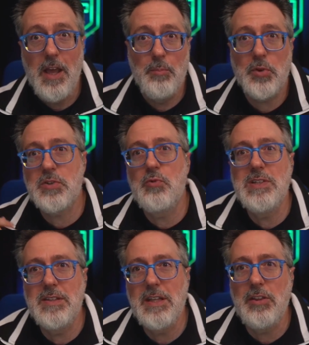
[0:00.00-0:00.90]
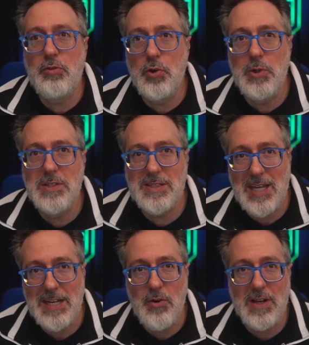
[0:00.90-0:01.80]
most recently through his
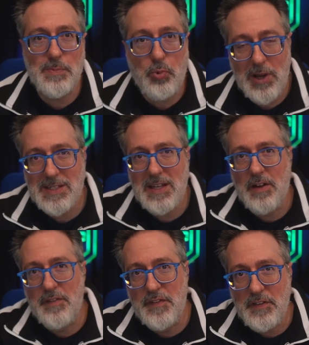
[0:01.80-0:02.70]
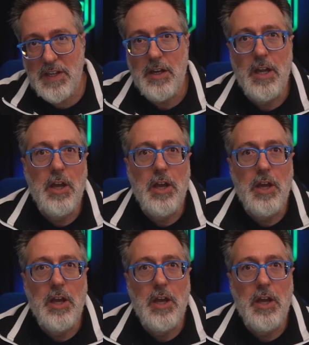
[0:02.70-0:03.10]
tenure as president of Vivit